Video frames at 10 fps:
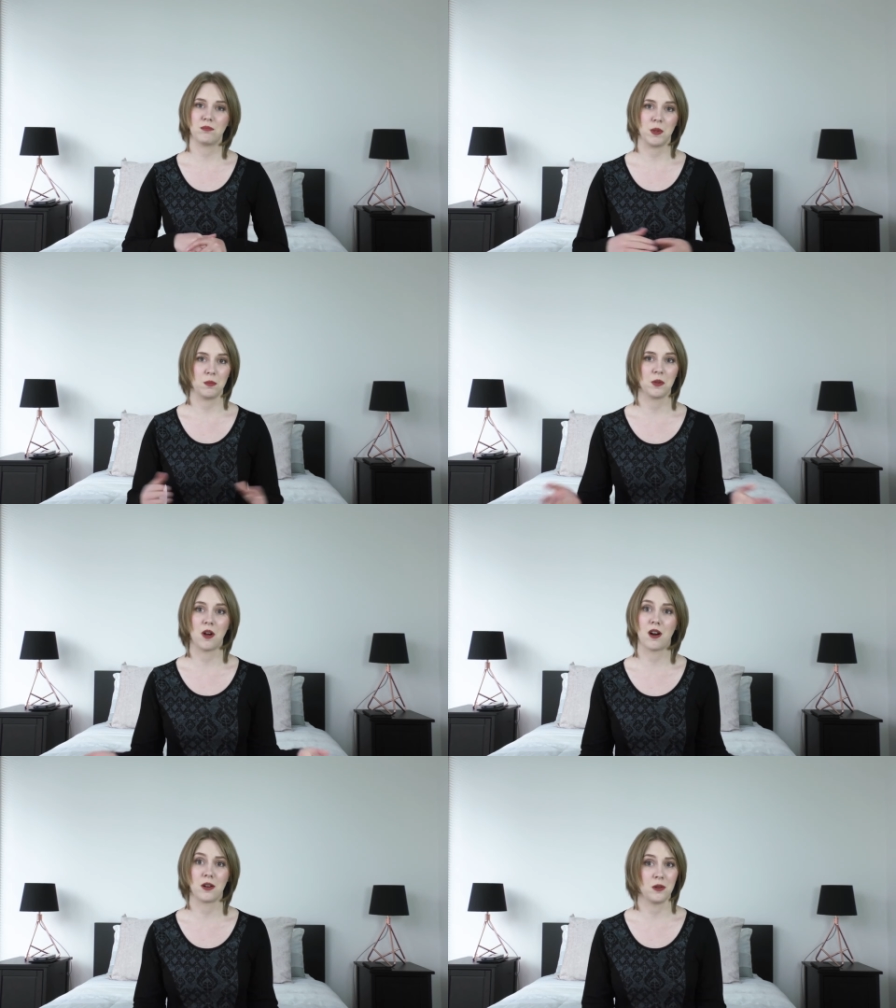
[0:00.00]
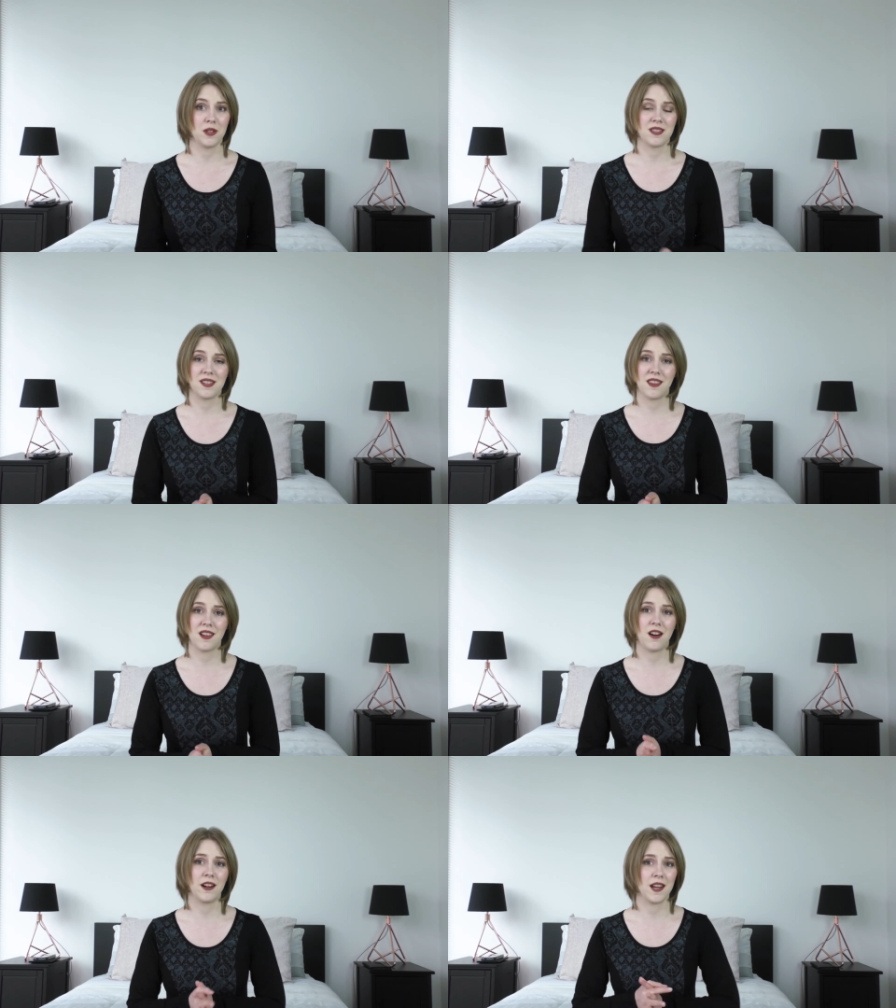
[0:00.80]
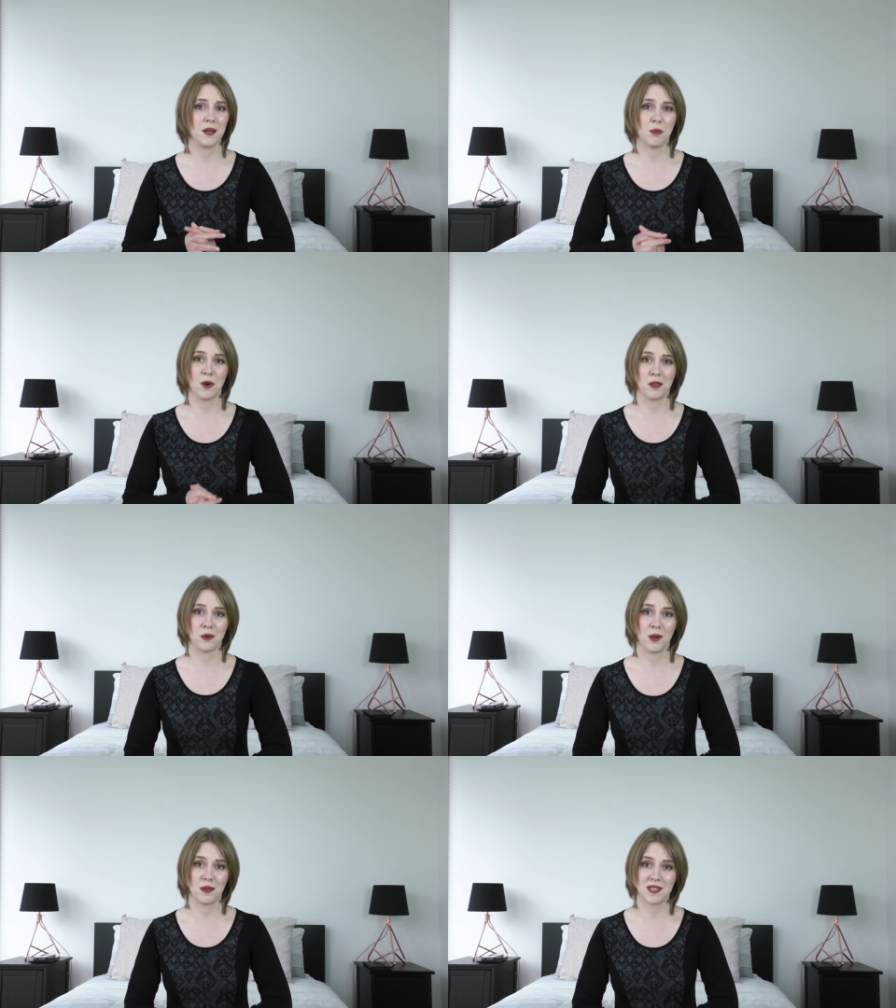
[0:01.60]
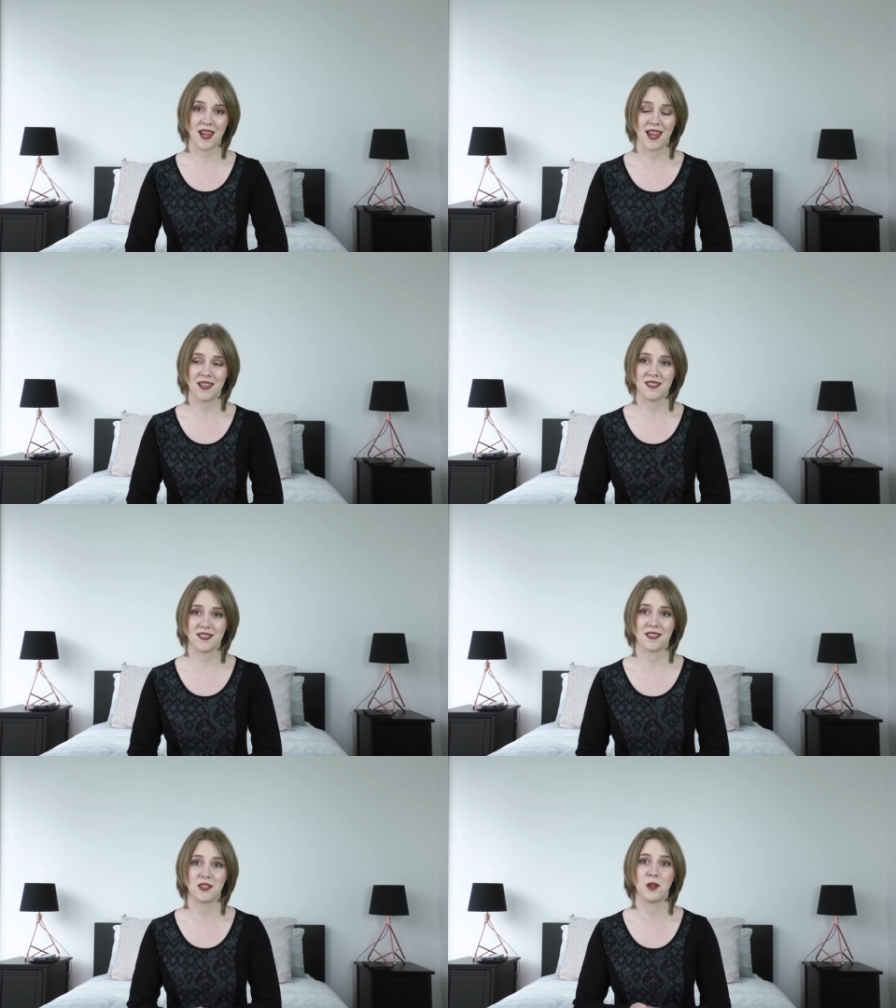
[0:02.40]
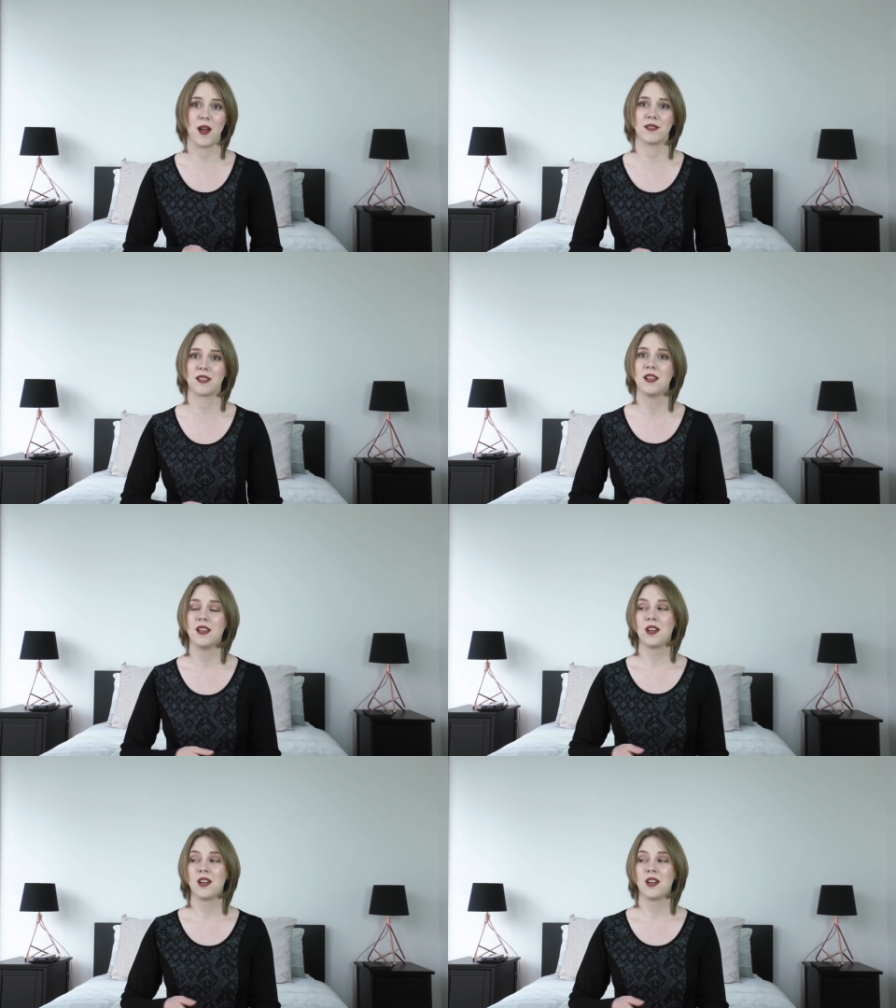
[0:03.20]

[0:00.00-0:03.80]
people are who they say they are at any point throughout the test, and you haven't